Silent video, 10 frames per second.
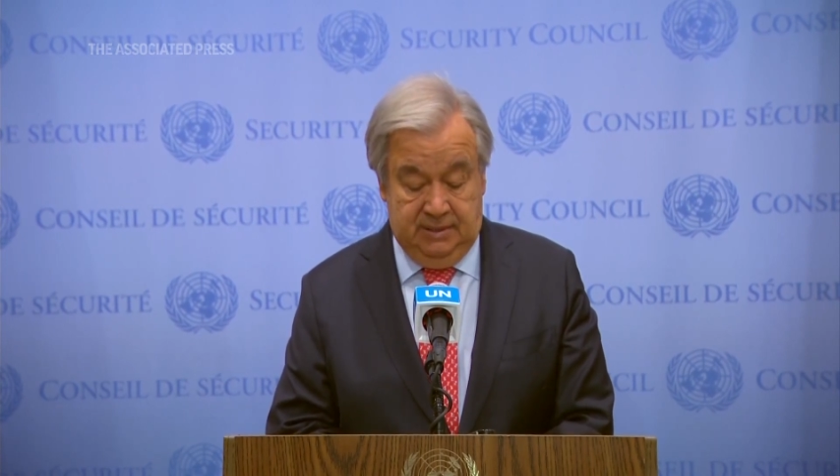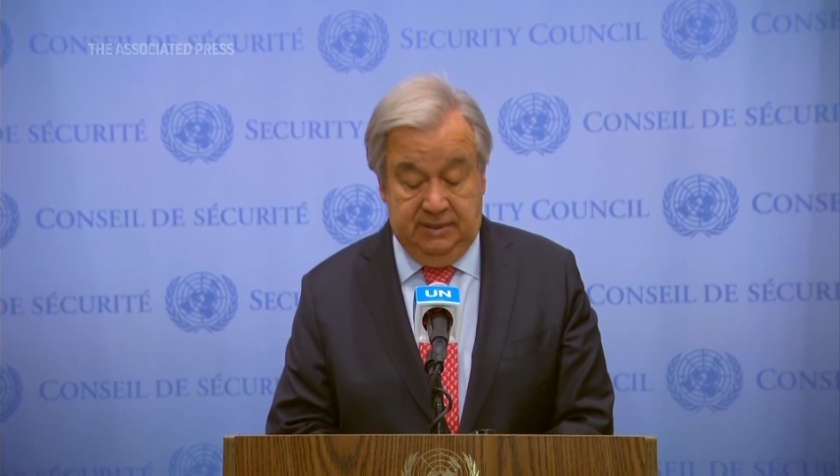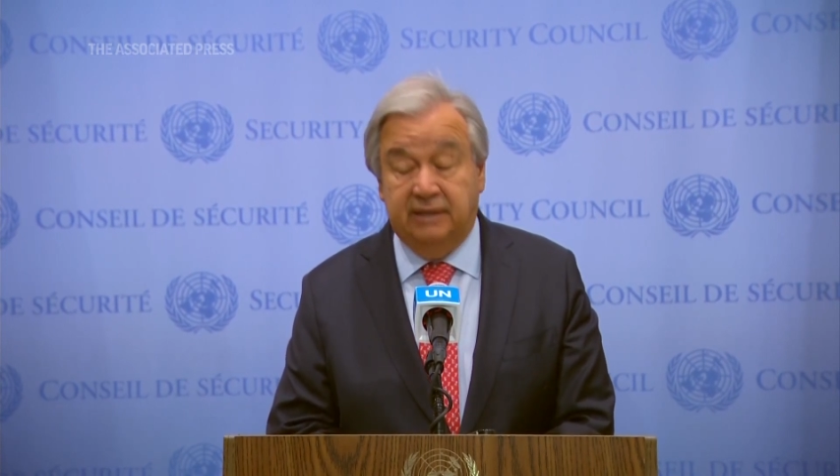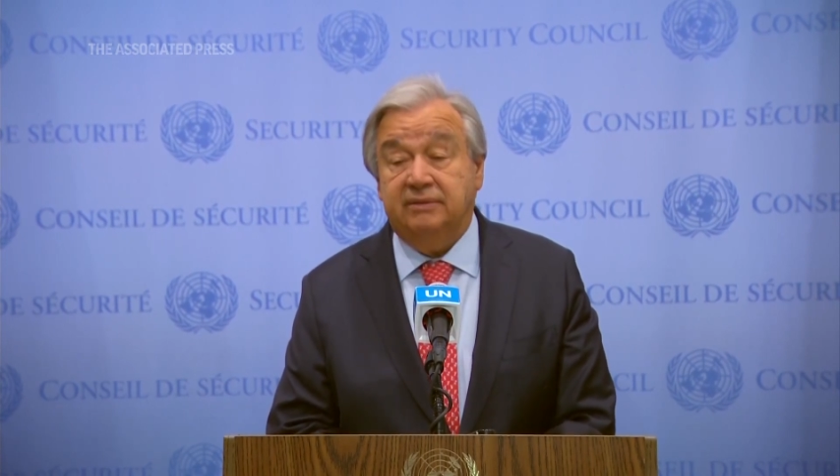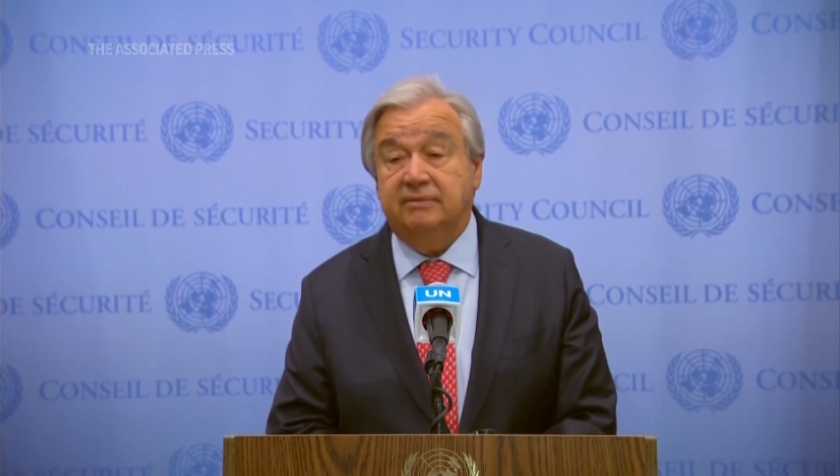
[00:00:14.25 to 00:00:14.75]

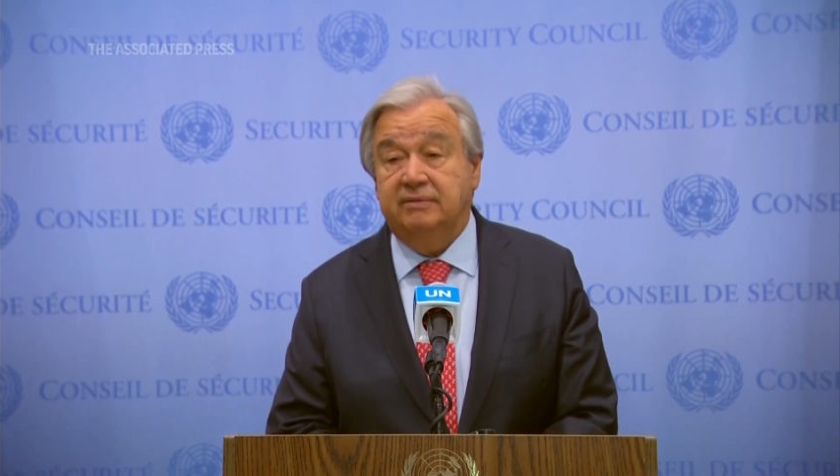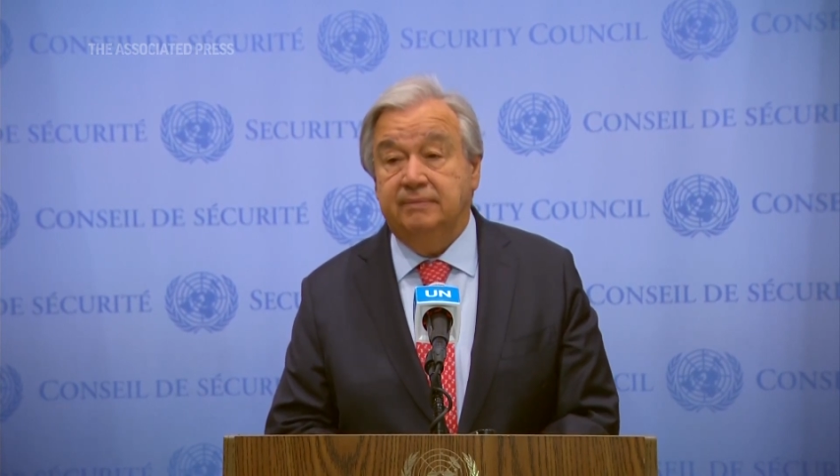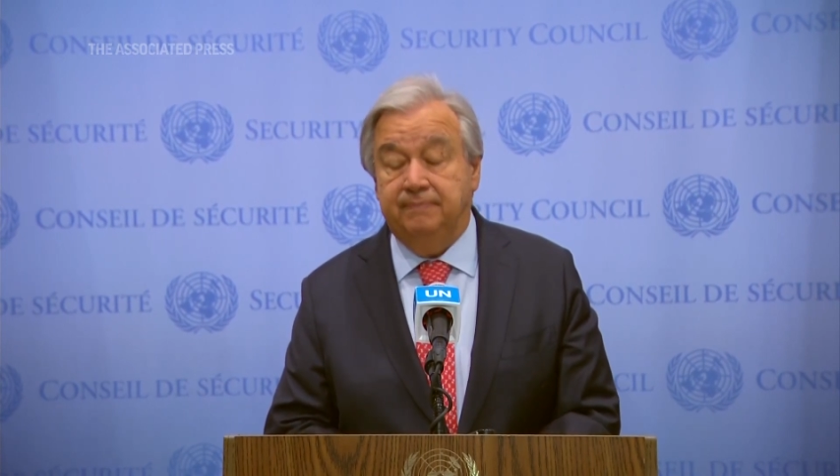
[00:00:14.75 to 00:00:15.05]
Yet,